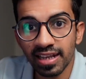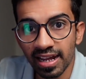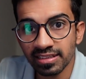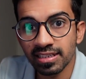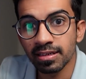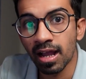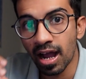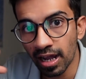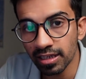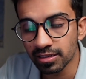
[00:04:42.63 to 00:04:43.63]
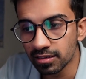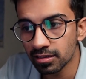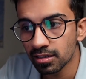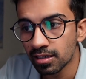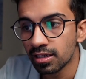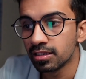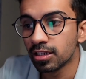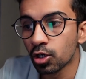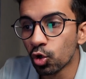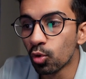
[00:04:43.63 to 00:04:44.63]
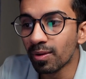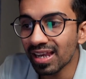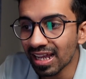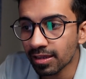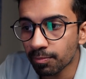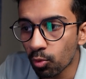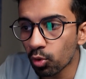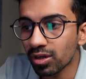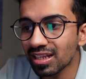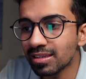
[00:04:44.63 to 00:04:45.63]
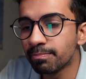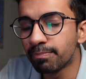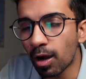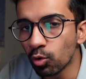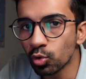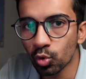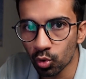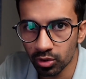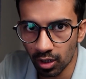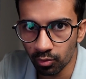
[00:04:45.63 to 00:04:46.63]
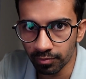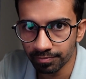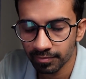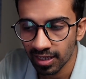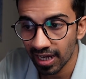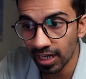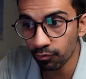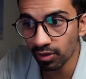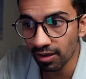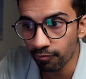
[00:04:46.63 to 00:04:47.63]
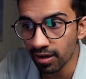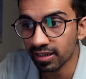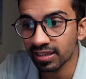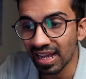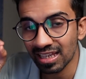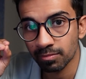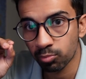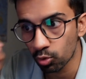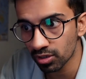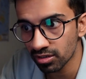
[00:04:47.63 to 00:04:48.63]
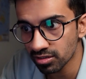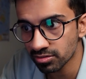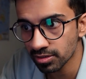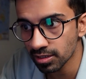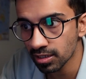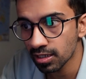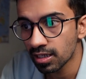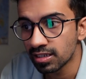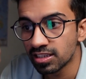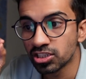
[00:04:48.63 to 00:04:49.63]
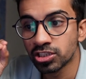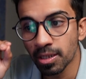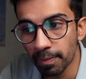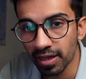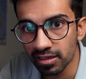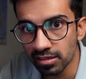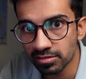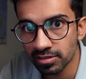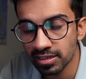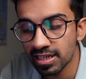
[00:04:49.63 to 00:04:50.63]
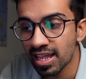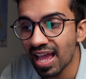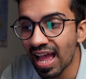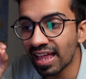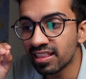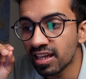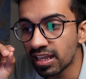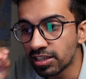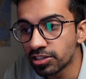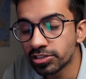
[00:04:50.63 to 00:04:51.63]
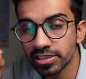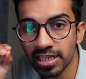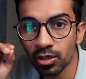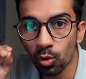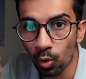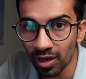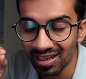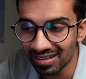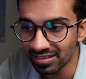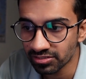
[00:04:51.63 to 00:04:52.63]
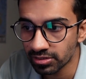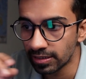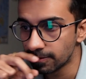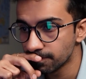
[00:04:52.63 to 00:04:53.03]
taxing higher, the global export is bound to go down. It will affect the export industry, the shipping industry, and the energy and oil industry.